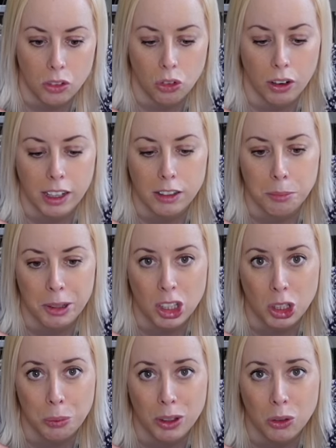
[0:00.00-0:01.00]
great,
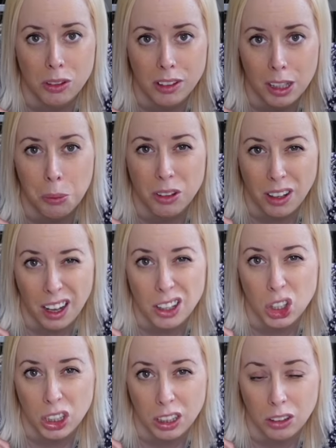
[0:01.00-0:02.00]
especially when you see what's
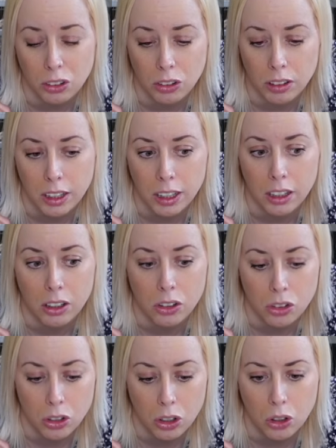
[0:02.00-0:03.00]
actually included here.
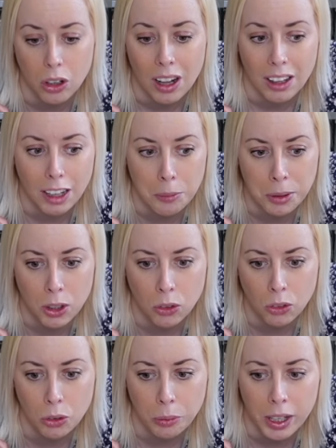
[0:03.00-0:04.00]
So let me go
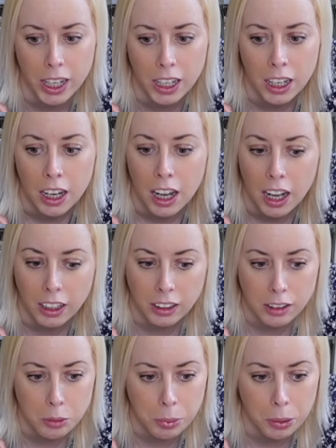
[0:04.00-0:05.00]
through it and I'll
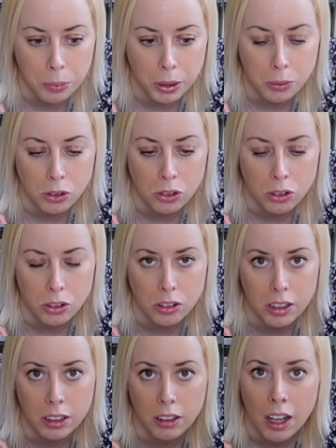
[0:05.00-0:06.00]
explain why it was such a good
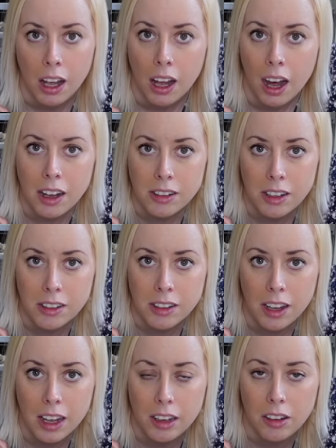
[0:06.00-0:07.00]
deal. As I
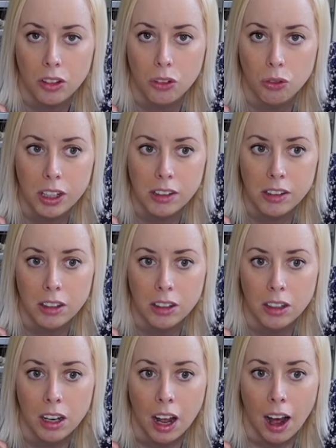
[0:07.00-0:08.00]
said, the
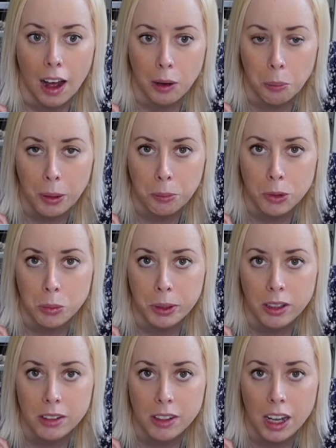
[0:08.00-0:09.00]
reason I went was
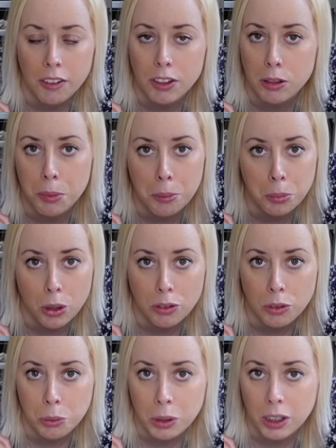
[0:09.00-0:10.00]
because they have this member
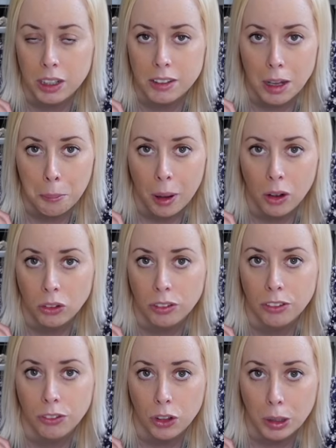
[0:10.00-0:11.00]
offer where you get £10 off
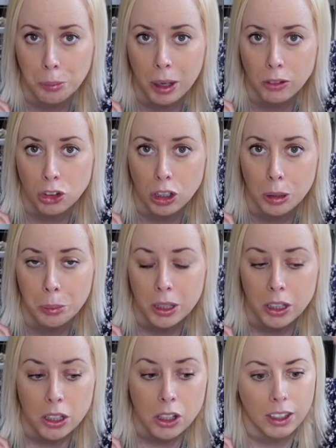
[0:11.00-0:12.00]
a £40 shop.
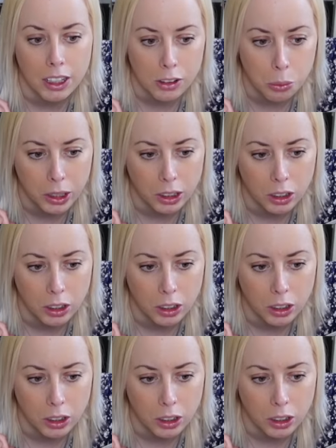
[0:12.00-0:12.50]
Here's what I